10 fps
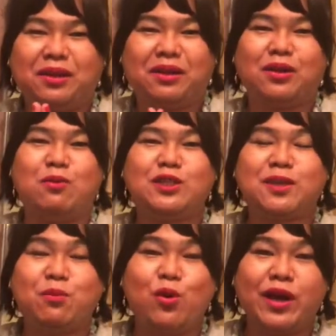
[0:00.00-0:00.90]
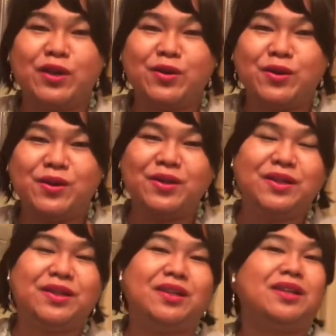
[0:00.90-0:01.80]
Kumusta po kayo,
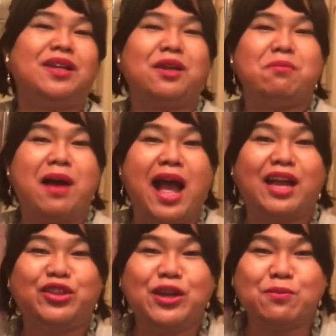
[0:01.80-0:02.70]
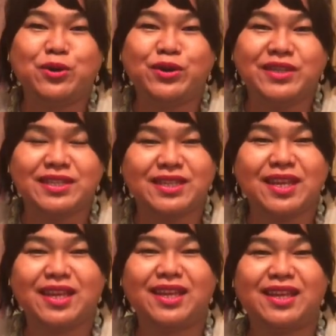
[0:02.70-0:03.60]
mga kadreamers?
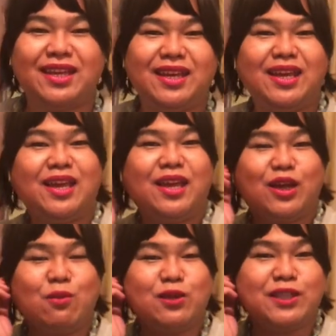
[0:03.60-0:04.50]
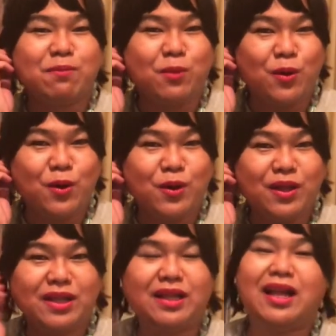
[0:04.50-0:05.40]
Kumusta po
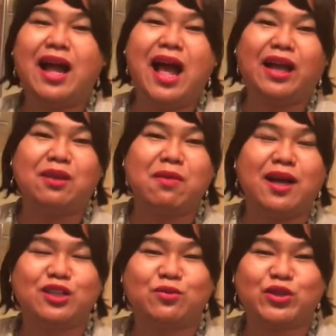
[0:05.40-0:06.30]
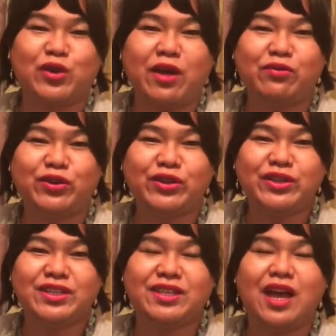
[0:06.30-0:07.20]
ang aking mga
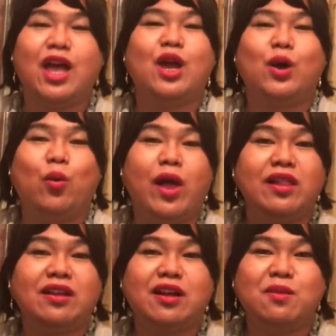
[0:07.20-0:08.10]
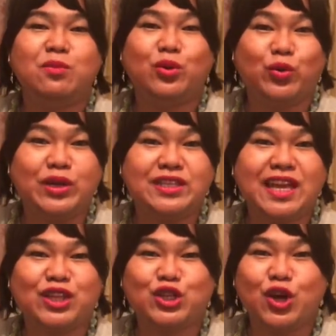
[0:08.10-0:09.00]
subscribers? Welcome to Chrissy
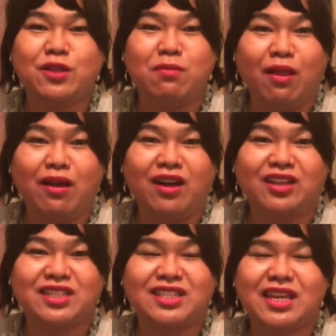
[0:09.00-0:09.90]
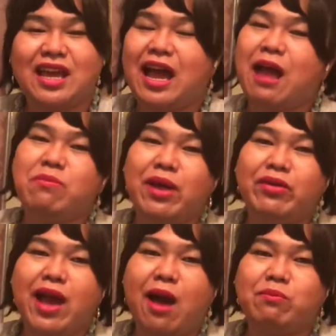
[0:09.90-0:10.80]
at Sean Vlogs. I'm very
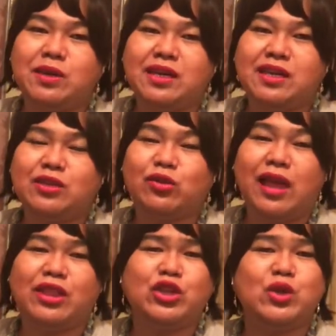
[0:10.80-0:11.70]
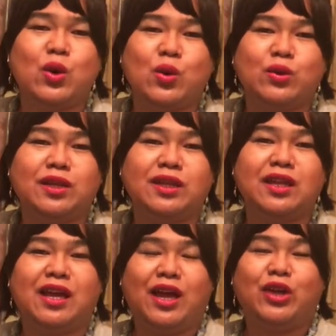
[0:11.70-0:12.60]
happy to let you know that
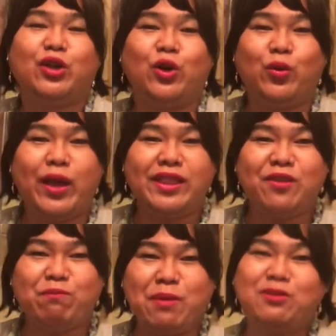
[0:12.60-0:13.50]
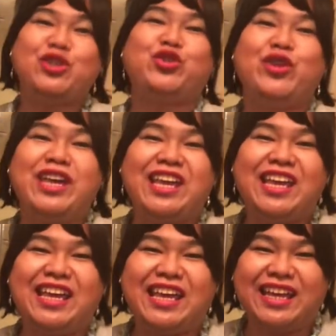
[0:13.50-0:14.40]
you're already
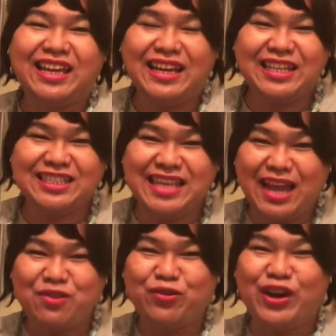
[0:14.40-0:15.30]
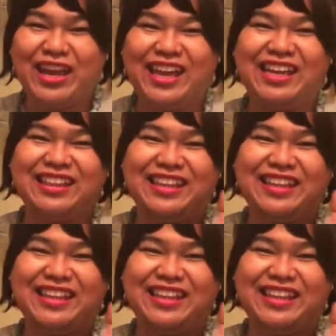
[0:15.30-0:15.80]
53! Let's celebrate!